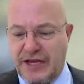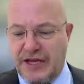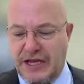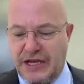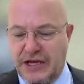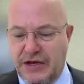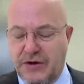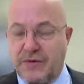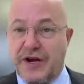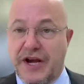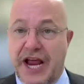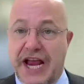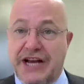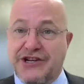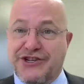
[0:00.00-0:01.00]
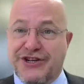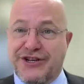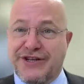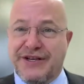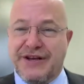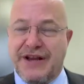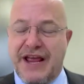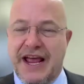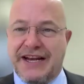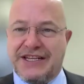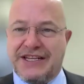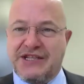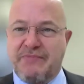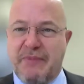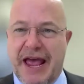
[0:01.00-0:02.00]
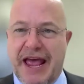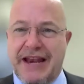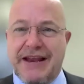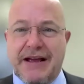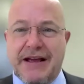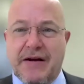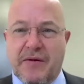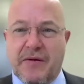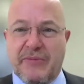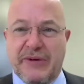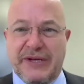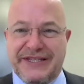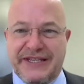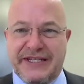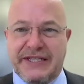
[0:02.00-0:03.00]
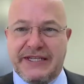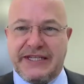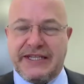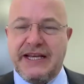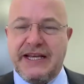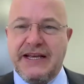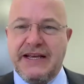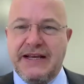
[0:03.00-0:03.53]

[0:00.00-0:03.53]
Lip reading: the EU, and Asia, and expanding our business